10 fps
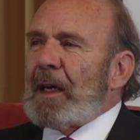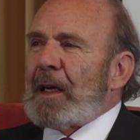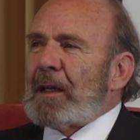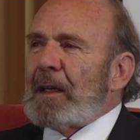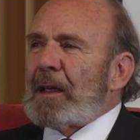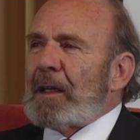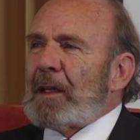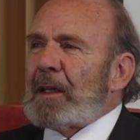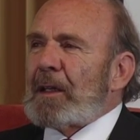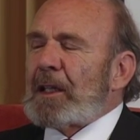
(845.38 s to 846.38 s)
And
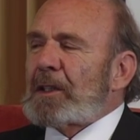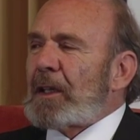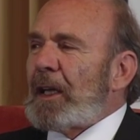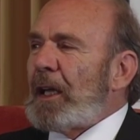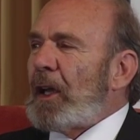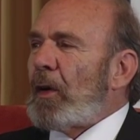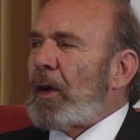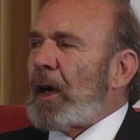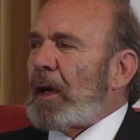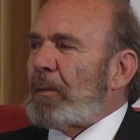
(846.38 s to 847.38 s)
this lady
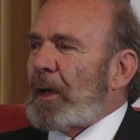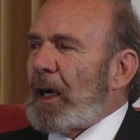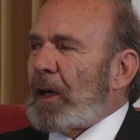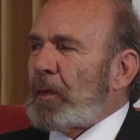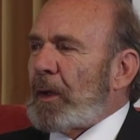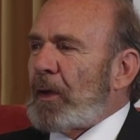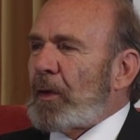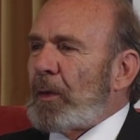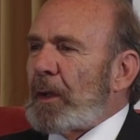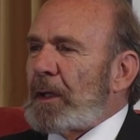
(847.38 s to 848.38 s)
got up halfway
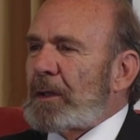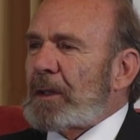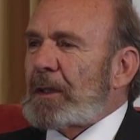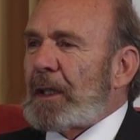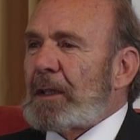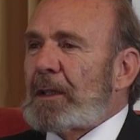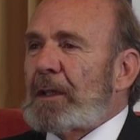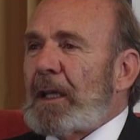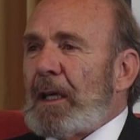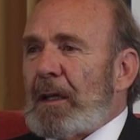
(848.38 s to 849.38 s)
through it. She says,
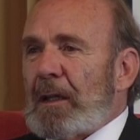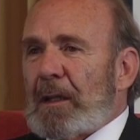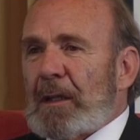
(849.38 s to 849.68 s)
Sid,